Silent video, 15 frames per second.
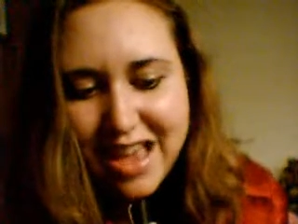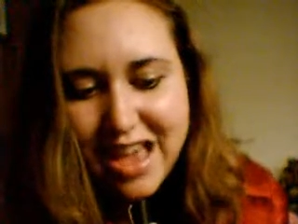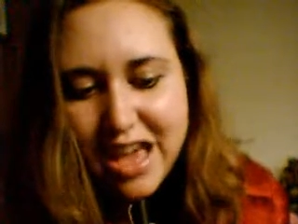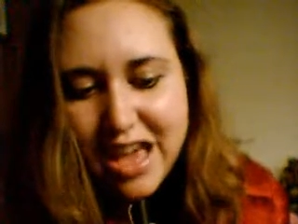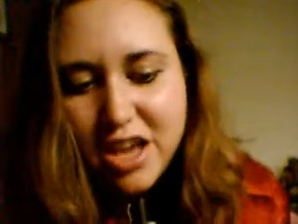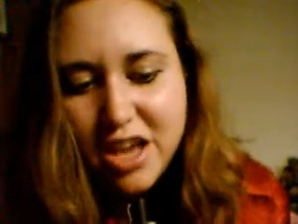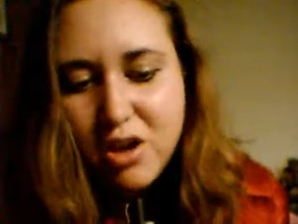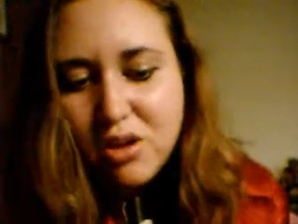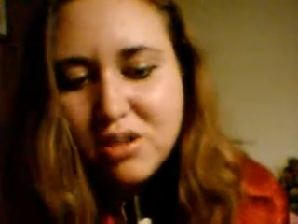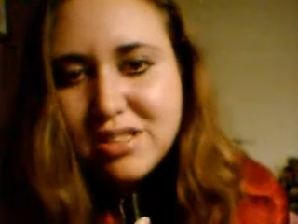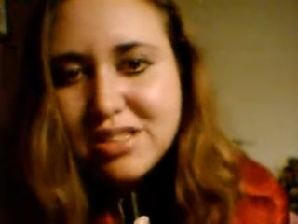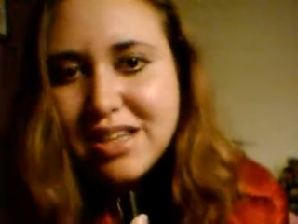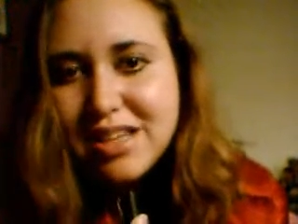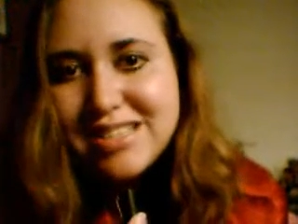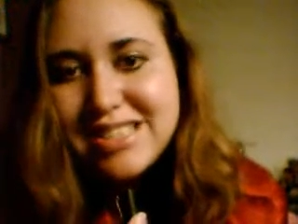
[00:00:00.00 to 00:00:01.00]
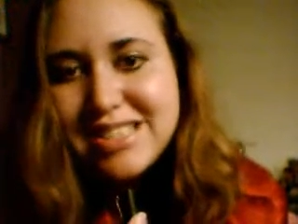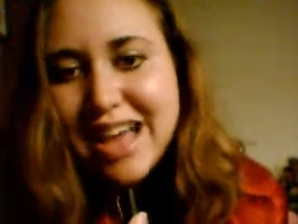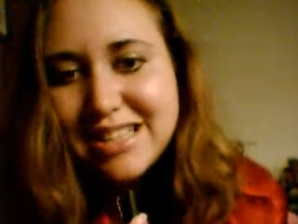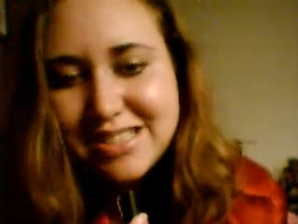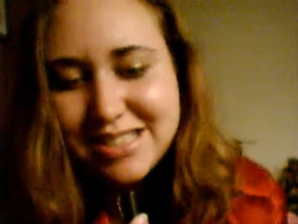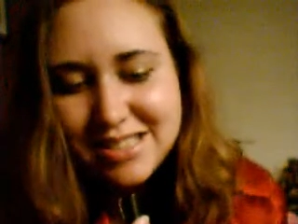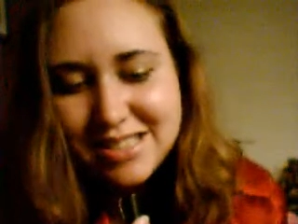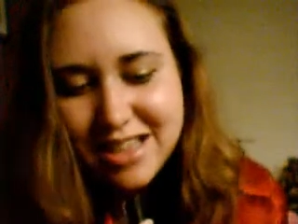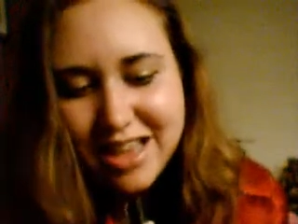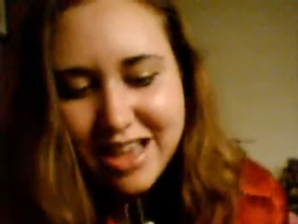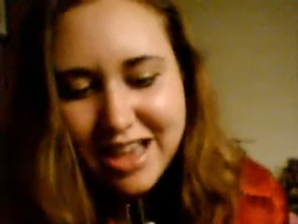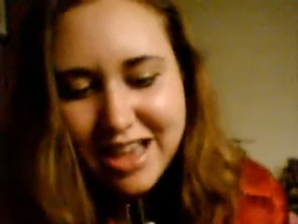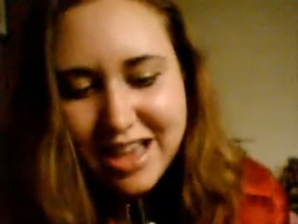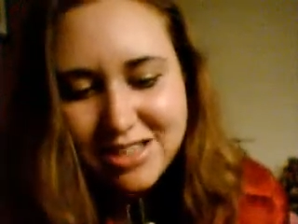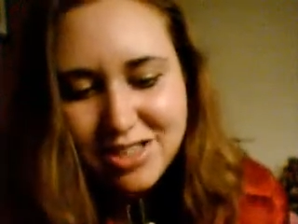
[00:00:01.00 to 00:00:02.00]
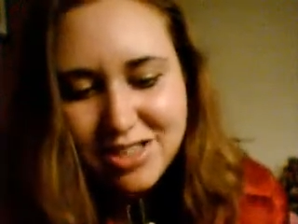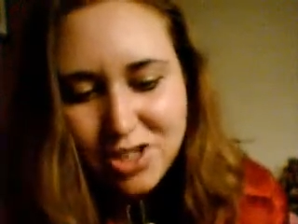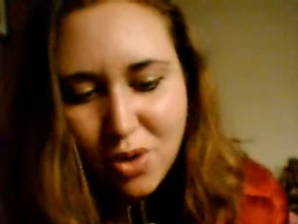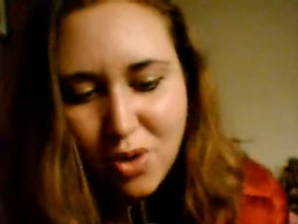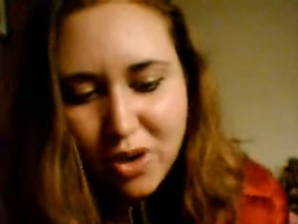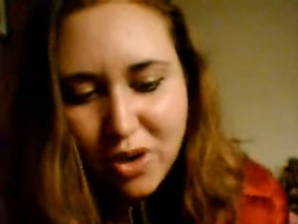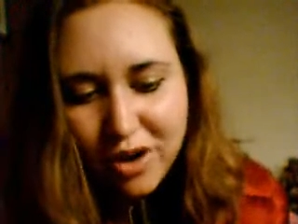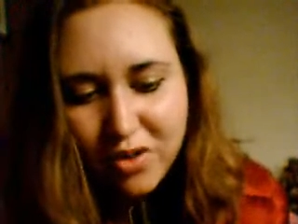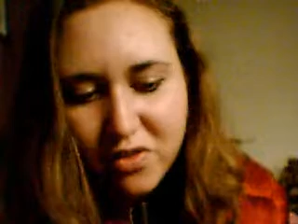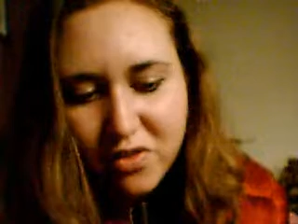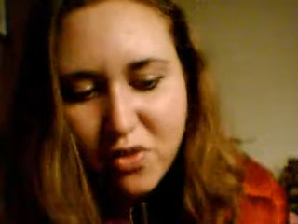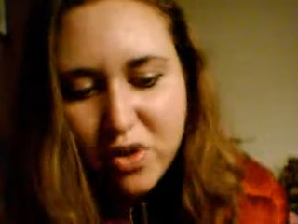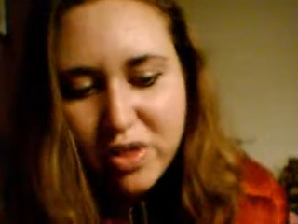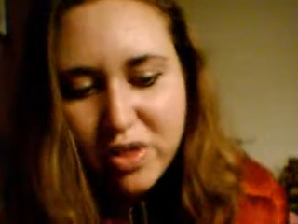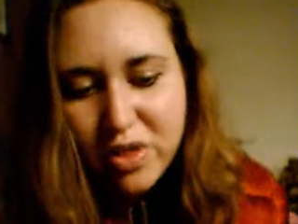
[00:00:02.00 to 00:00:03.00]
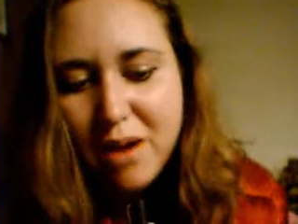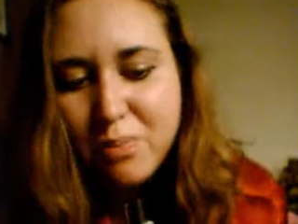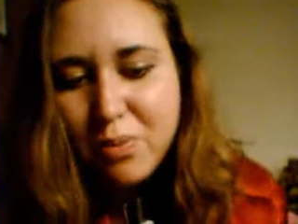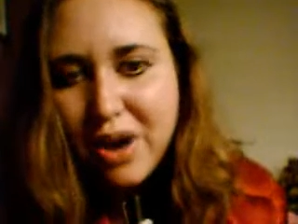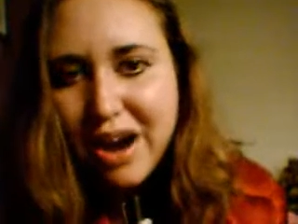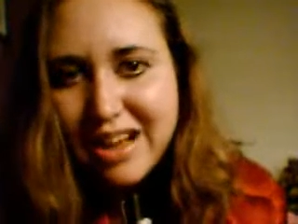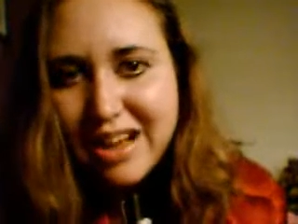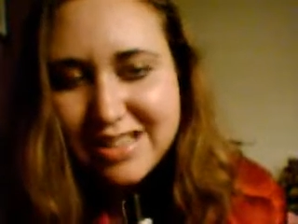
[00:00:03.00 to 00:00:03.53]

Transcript: He holds success in store for the upright.